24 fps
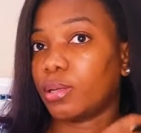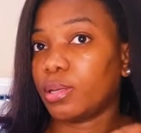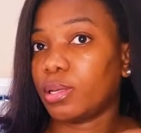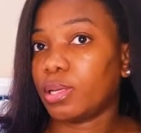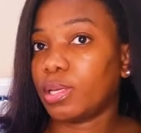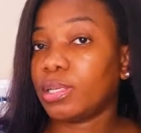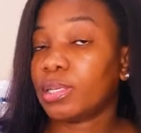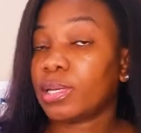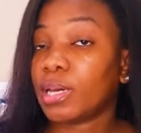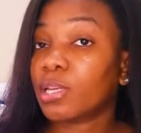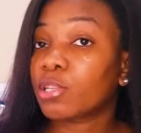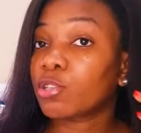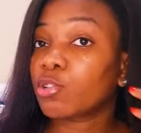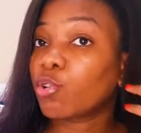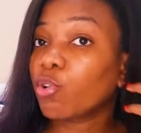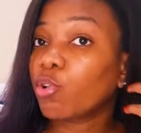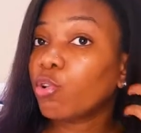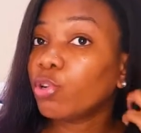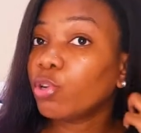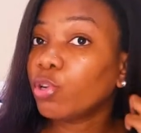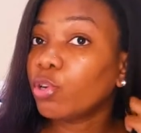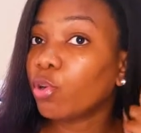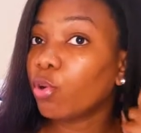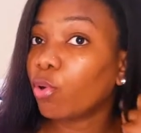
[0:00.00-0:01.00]
It has
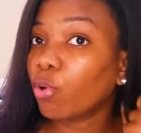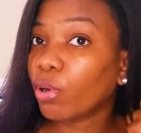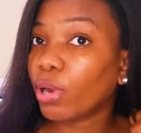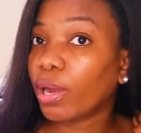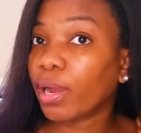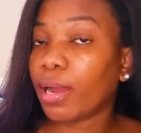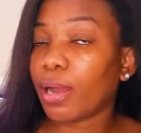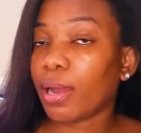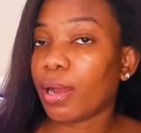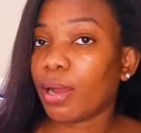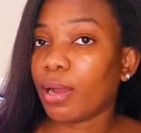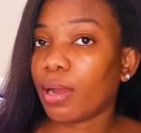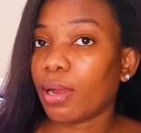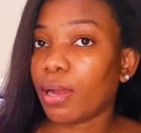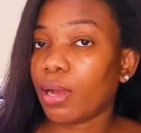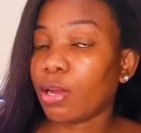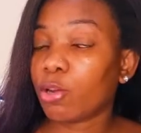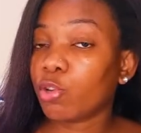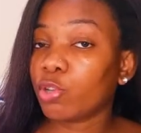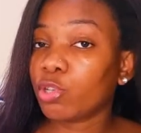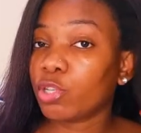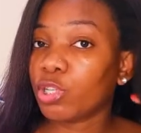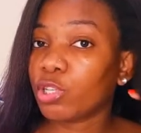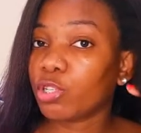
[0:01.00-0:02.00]
grown longer
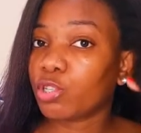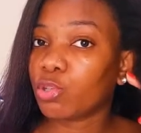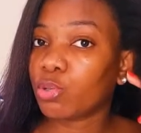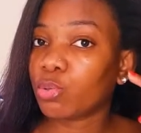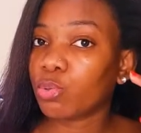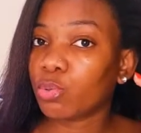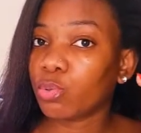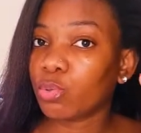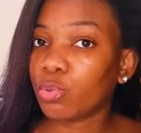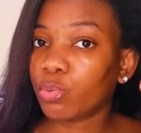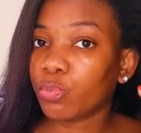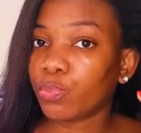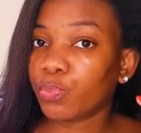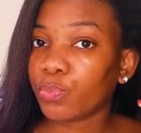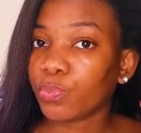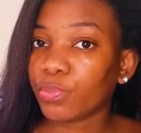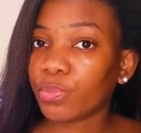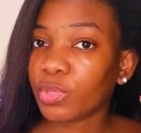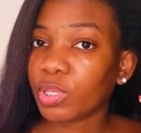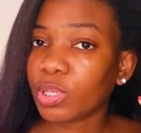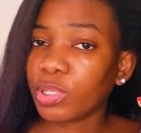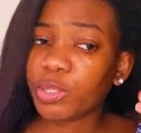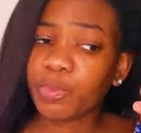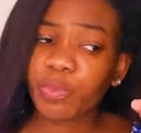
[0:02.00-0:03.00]
according to
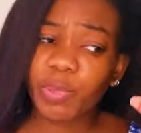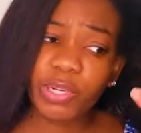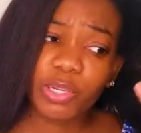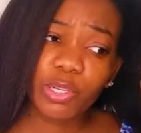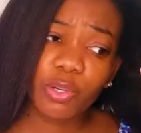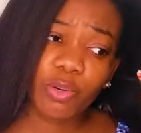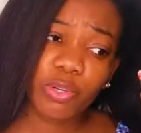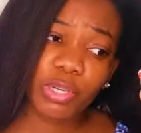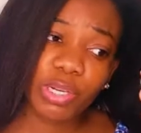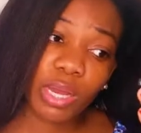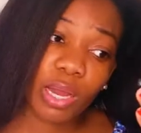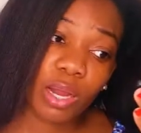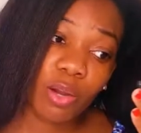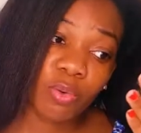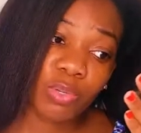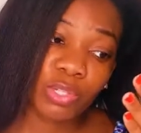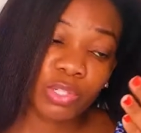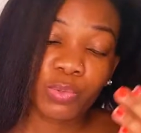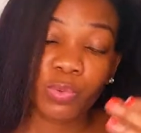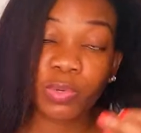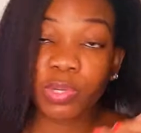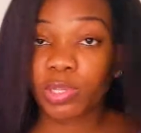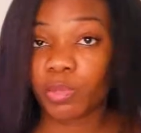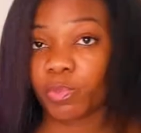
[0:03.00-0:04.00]
depending on how
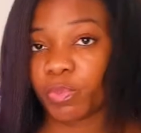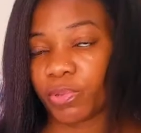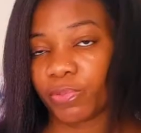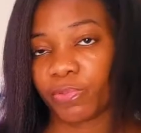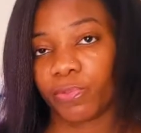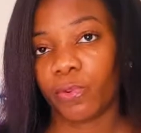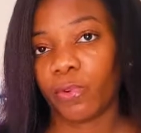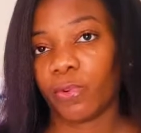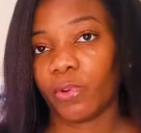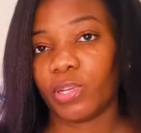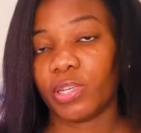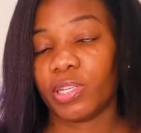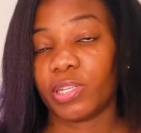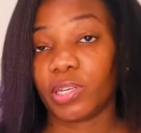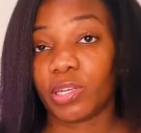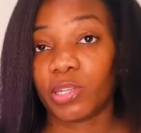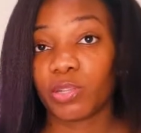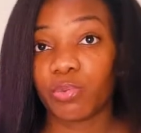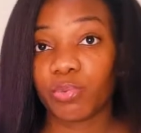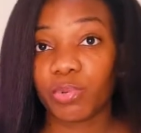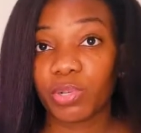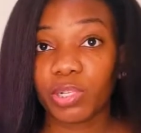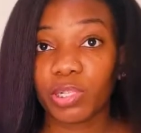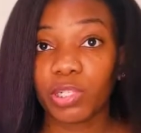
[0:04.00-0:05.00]
it was before. It
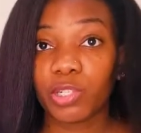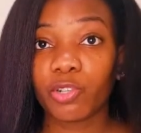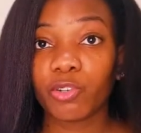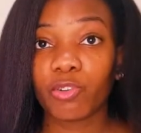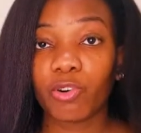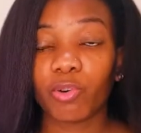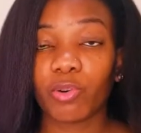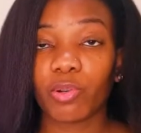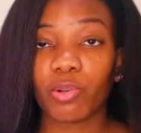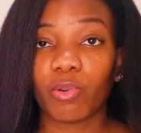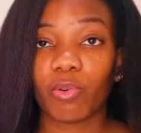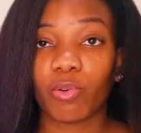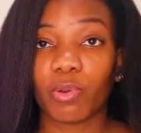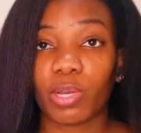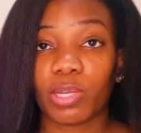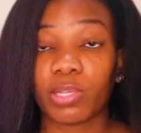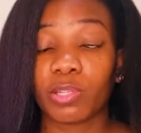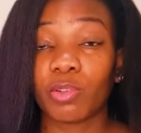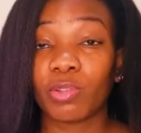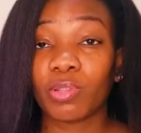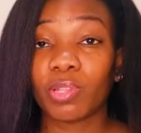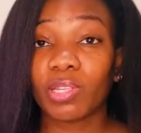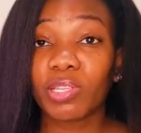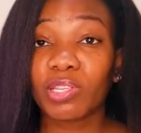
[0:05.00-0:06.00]
has really grown longer,
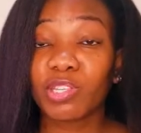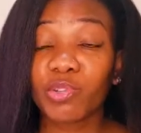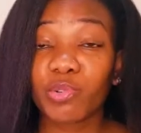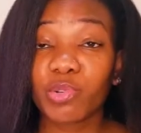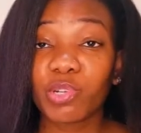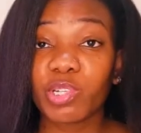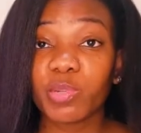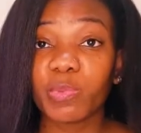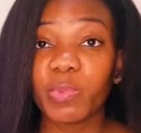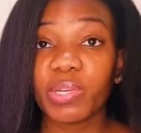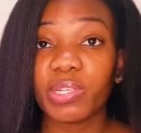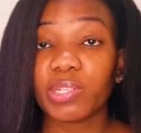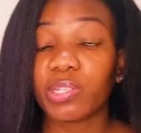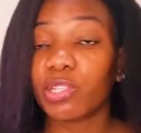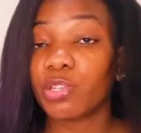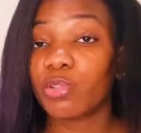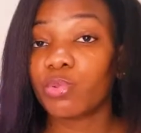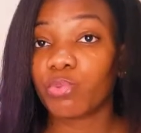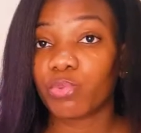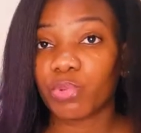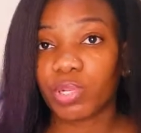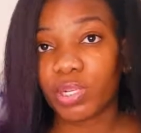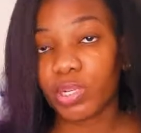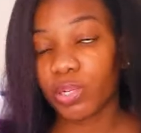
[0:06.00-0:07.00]
so this treatment is
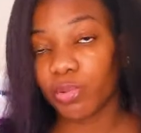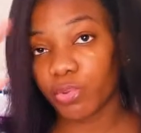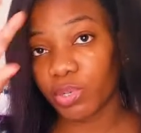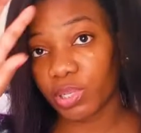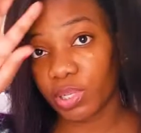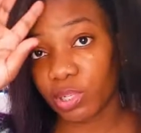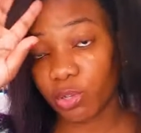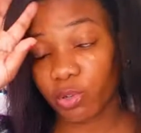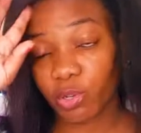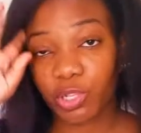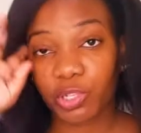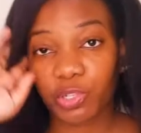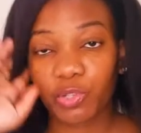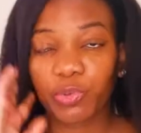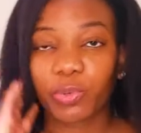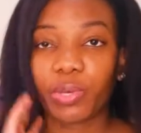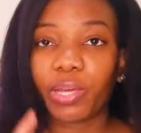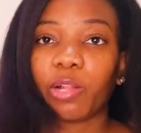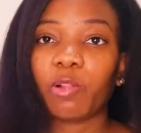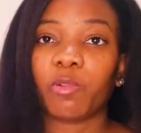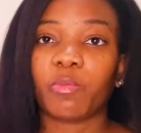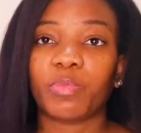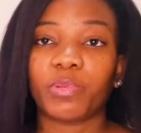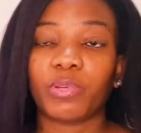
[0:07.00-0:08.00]
really going to
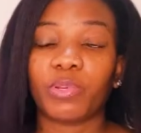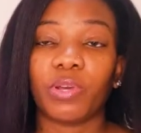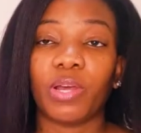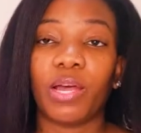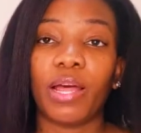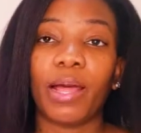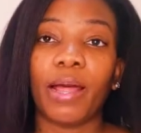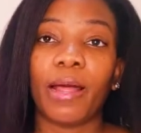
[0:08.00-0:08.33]
help you.